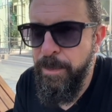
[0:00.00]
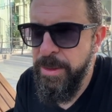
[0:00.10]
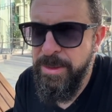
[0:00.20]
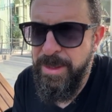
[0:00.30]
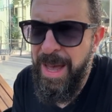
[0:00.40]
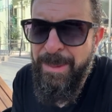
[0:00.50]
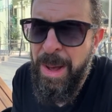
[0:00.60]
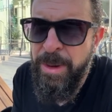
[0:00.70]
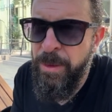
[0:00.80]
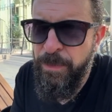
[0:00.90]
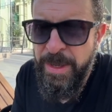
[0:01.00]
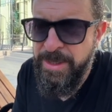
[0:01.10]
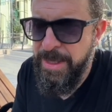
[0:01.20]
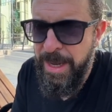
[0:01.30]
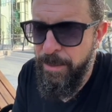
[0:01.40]
But I'm
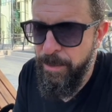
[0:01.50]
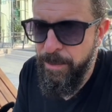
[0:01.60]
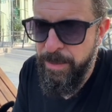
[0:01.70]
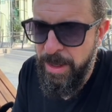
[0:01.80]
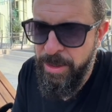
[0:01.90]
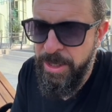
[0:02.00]
convinced that you're